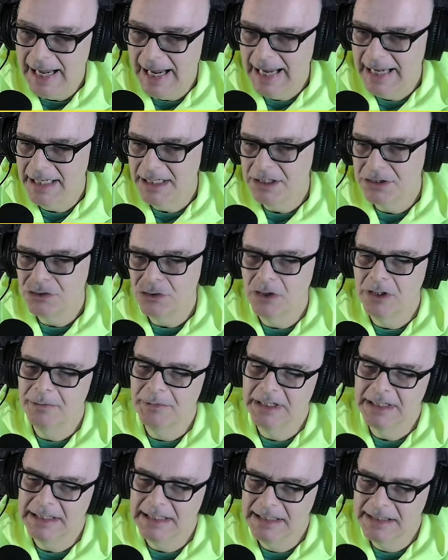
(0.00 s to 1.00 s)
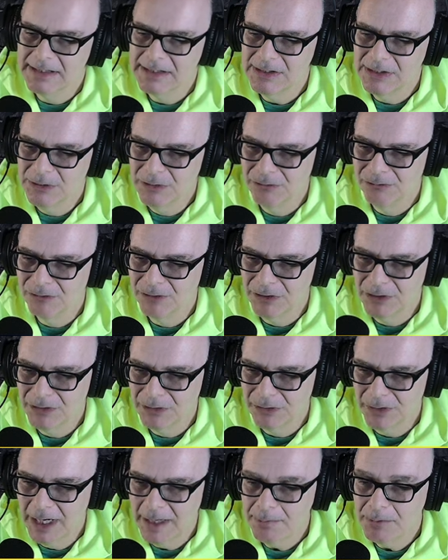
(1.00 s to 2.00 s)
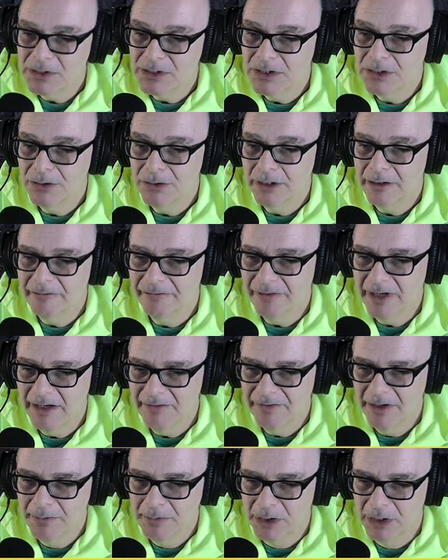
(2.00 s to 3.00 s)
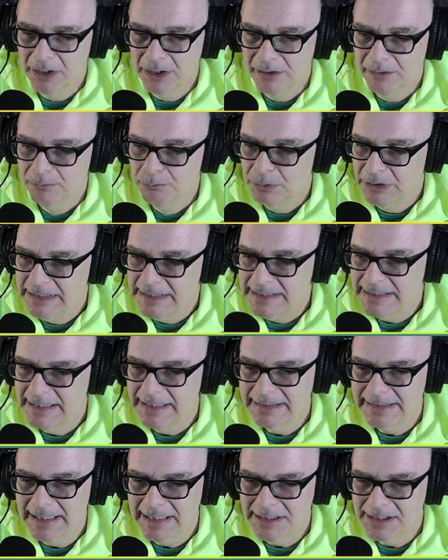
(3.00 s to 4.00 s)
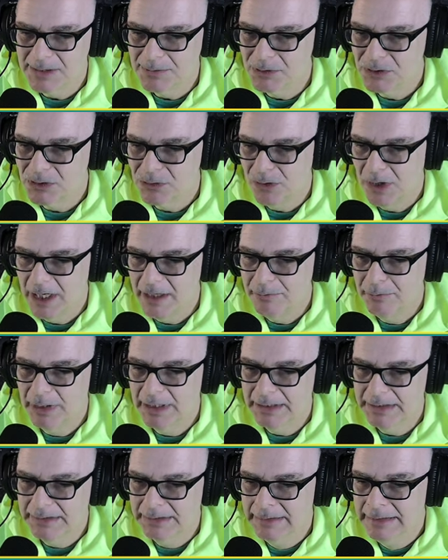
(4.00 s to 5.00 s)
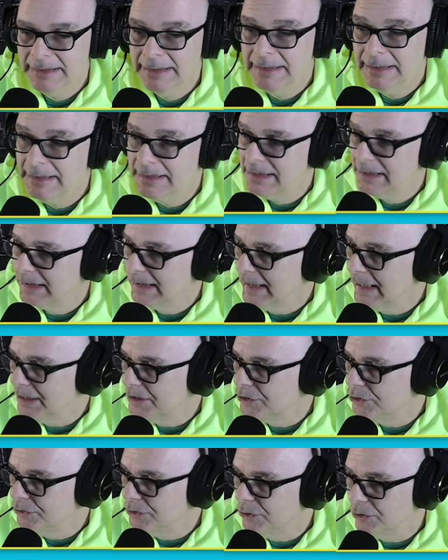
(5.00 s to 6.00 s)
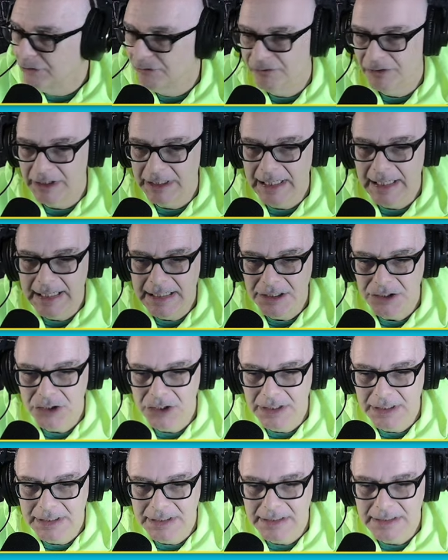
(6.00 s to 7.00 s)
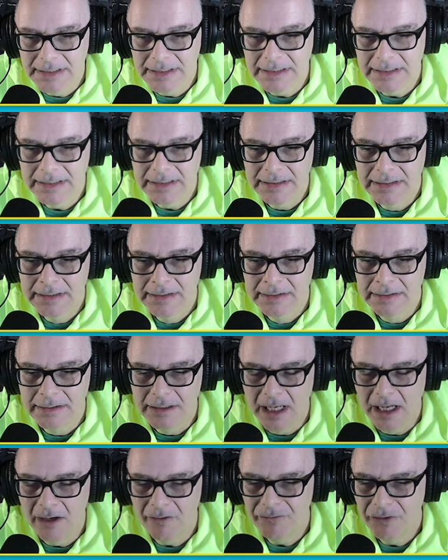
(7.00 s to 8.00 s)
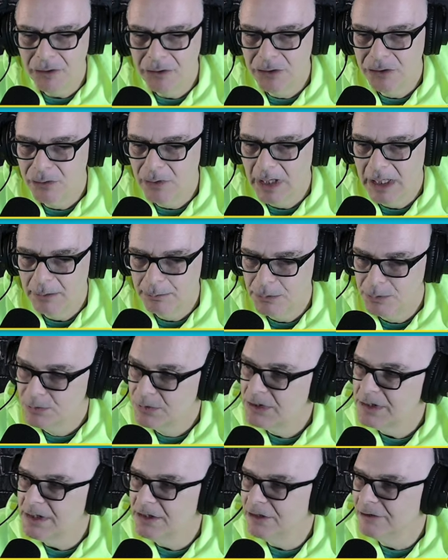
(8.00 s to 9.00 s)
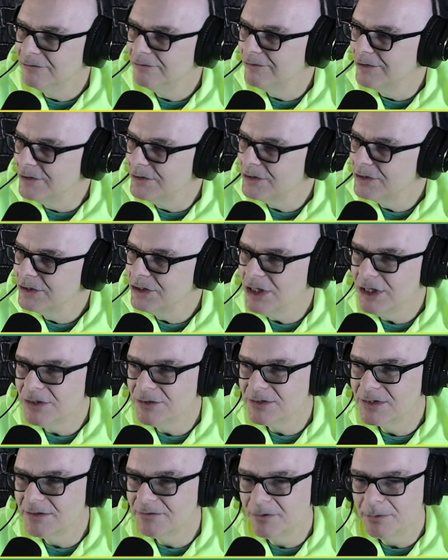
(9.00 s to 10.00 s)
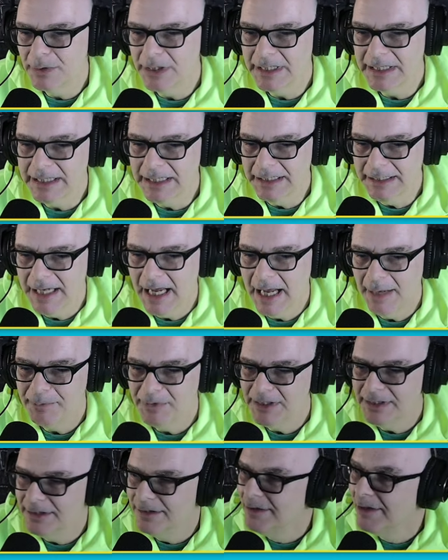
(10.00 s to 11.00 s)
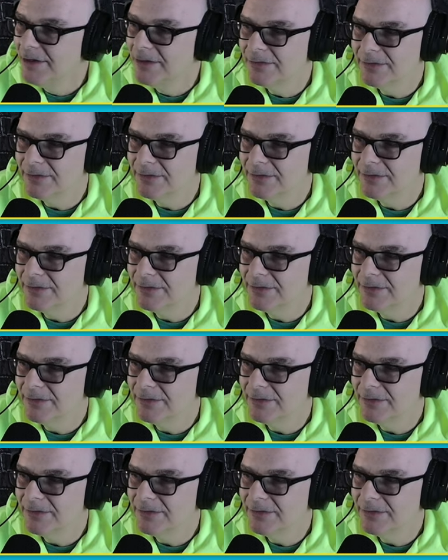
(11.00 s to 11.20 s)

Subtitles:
and join me again soon for another episode of FMR. Please hit that subscribe button. Get your notifications of your new albums here first. Cheers, everybody, and happy